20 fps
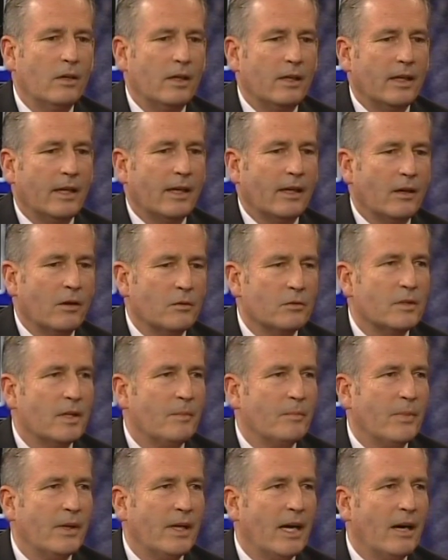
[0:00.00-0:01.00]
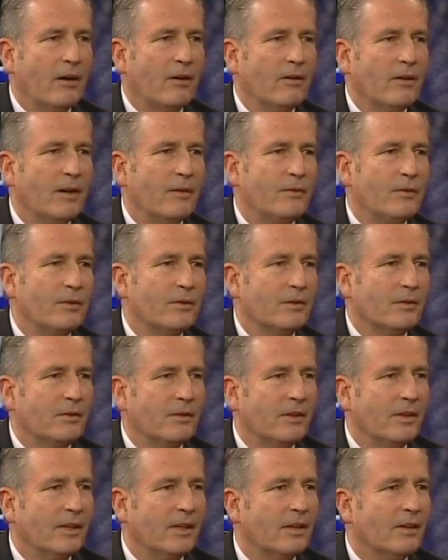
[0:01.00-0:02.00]
and then it goes up an hour after,
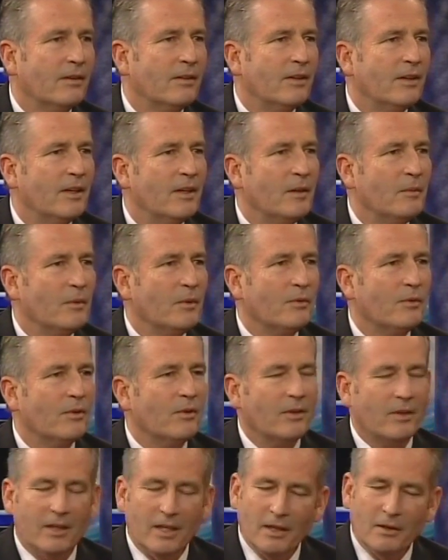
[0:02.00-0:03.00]
before.